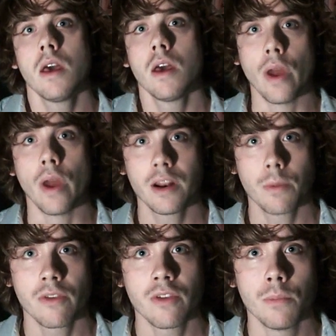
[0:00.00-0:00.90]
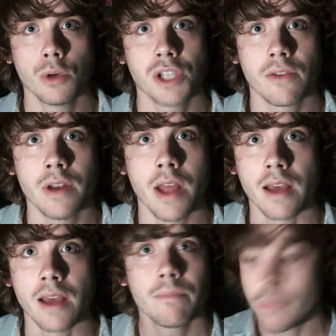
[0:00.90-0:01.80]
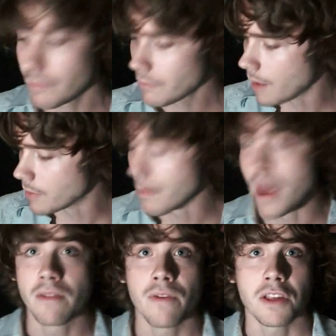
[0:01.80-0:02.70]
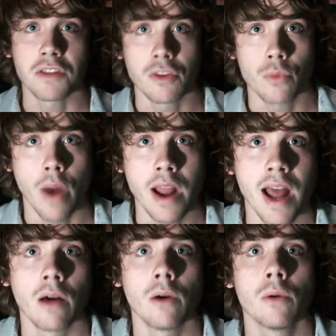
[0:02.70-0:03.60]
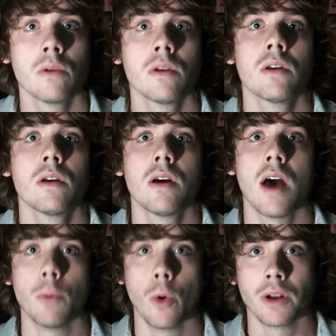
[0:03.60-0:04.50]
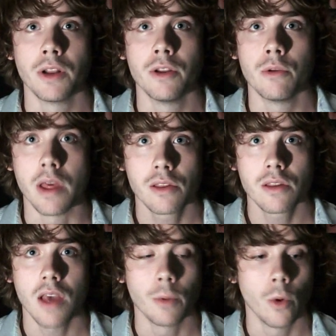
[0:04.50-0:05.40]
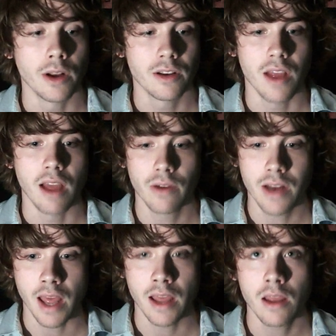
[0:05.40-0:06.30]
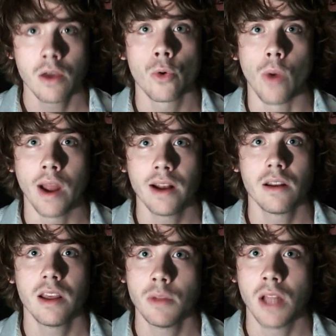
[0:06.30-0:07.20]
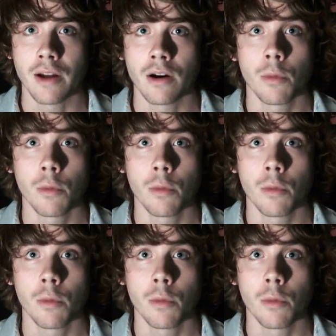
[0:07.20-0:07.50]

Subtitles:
Writing to President Bush every day. I'm going to manifest this right now. I'm going to do this. I'm going to every day write him a letter.